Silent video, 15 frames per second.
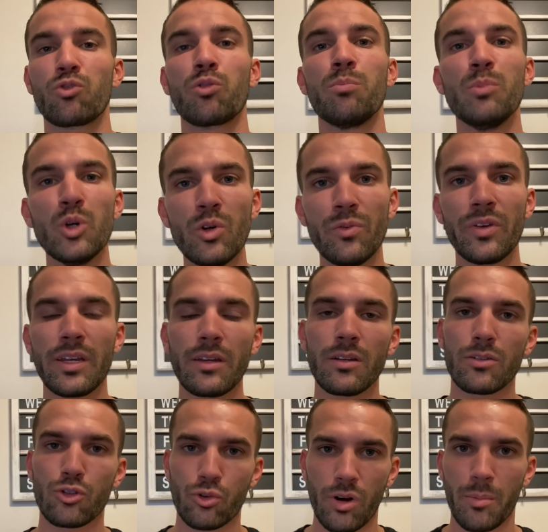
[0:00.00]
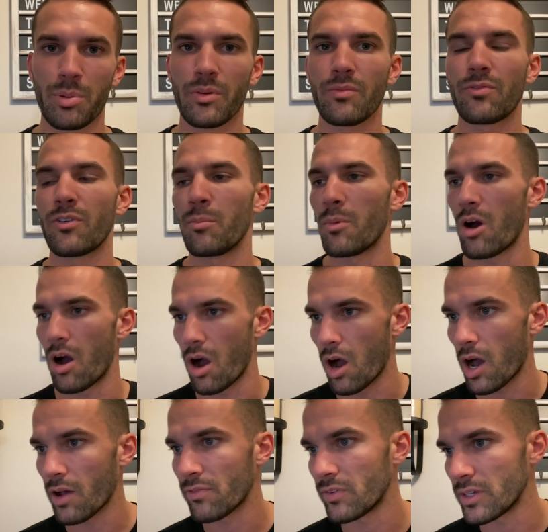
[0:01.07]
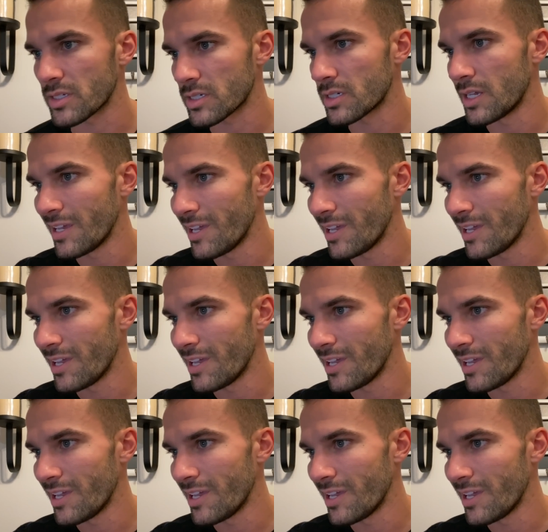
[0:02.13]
removing Trump from office.